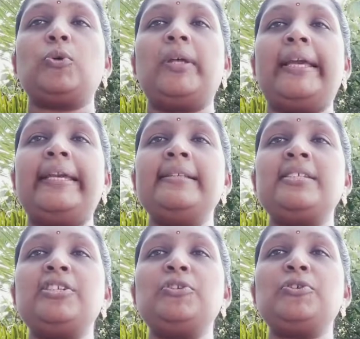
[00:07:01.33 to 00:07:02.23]
the
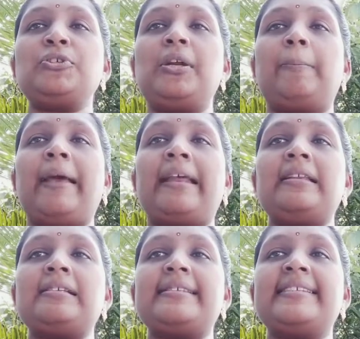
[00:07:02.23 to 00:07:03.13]
institutional plan
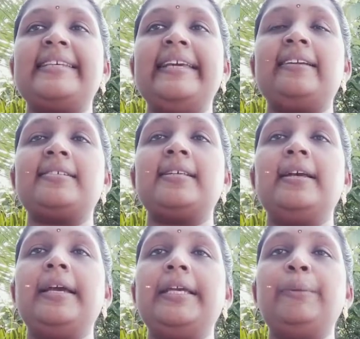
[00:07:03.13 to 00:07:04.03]
seeks
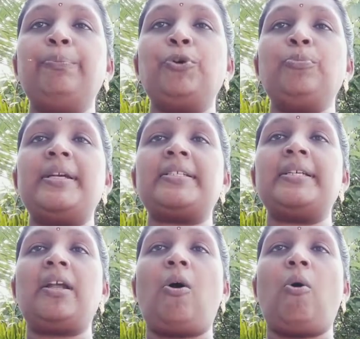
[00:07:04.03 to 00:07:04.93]
improvement
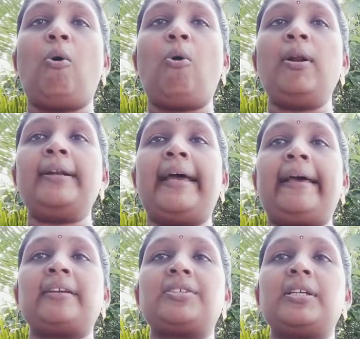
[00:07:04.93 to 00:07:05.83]
in all
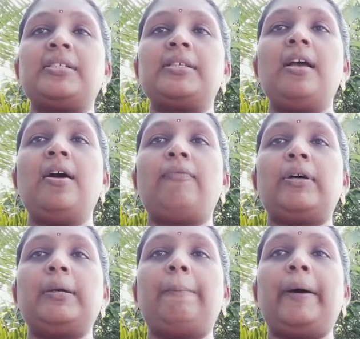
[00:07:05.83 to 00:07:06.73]
directions.
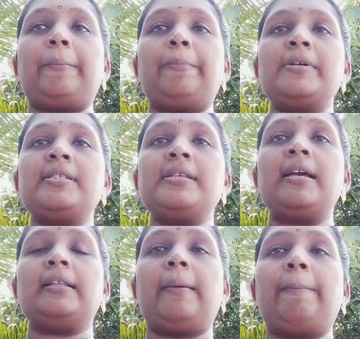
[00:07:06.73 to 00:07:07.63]
For the purpose,
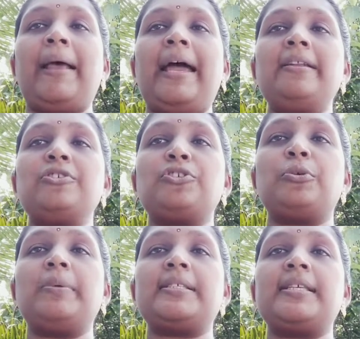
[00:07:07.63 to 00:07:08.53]
the planning
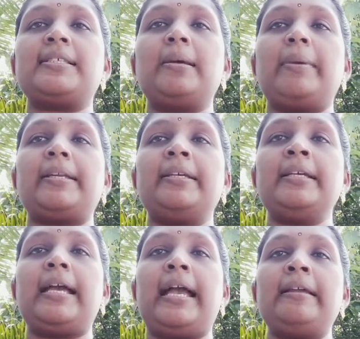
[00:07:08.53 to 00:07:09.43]
should be systematic
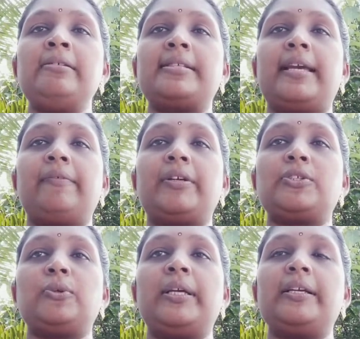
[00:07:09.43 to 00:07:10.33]
and scientific.
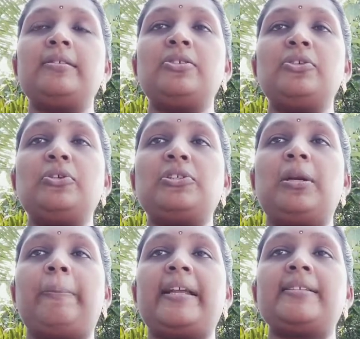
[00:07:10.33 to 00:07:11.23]
So the
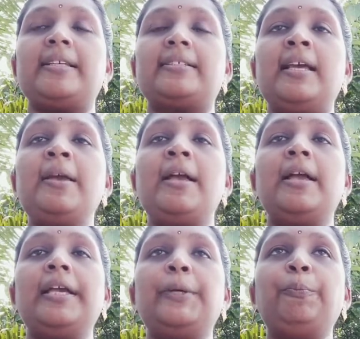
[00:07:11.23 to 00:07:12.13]
institutional plan seeks the
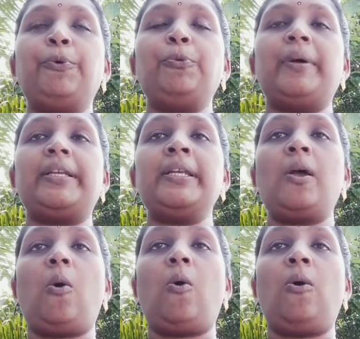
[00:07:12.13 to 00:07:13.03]
improvement in
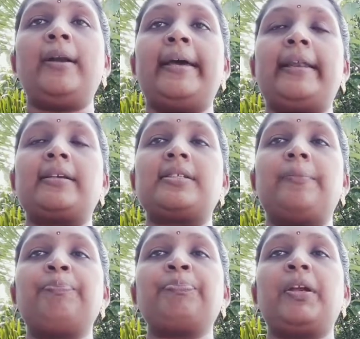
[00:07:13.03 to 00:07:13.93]
all directions.
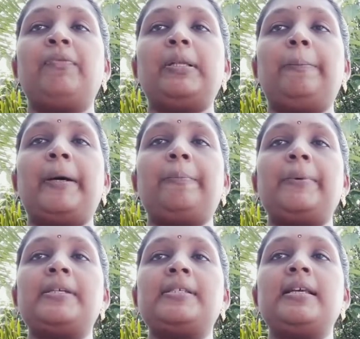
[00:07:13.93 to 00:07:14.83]
For the
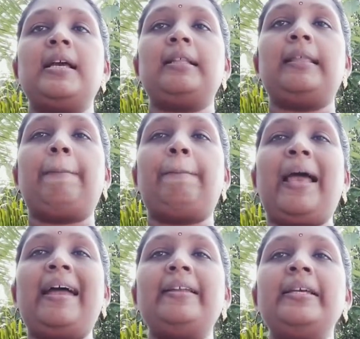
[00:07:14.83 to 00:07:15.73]
purpose, the
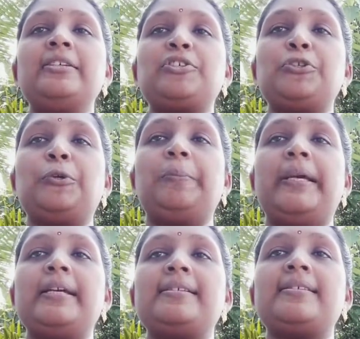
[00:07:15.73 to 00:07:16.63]
planning should
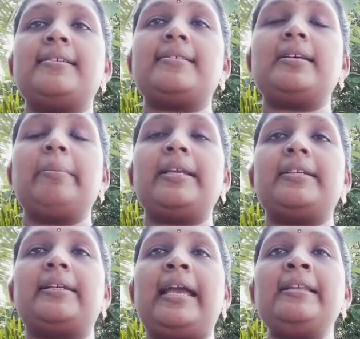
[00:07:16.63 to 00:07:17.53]
be
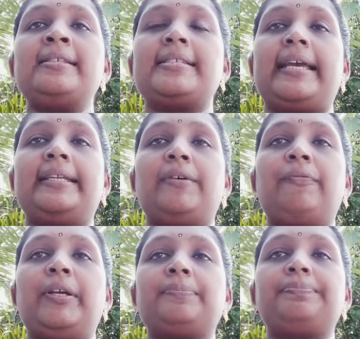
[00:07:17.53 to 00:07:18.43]
systematic and
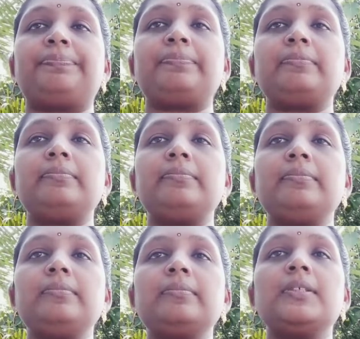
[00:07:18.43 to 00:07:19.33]
scientific.
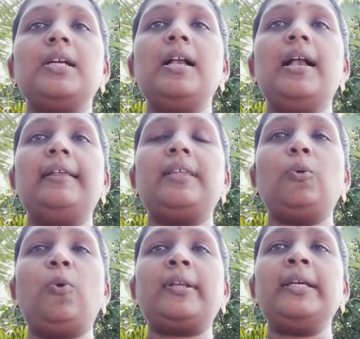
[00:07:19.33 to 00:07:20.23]
The
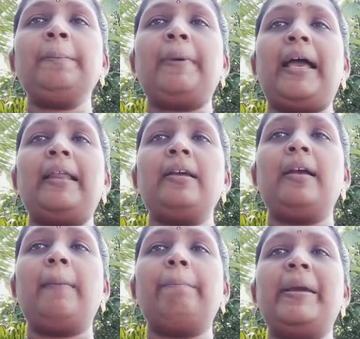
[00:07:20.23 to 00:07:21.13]
working plan,
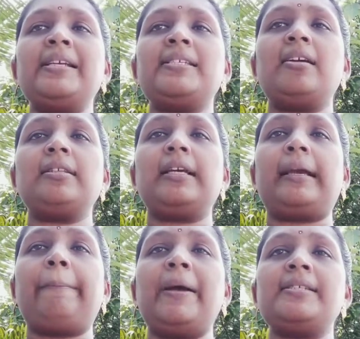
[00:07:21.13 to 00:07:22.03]
based on the
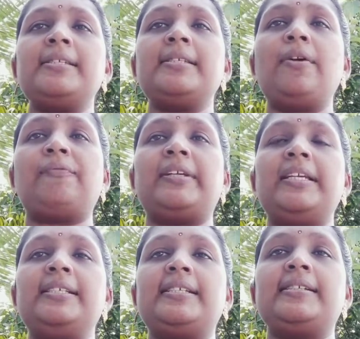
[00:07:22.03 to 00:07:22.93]
capacity of
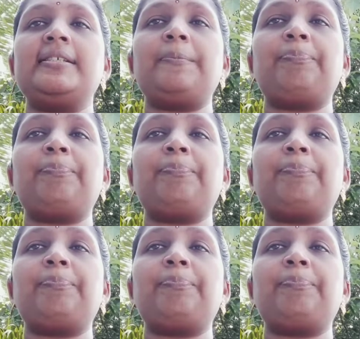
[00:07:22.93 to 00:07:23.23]
teachers,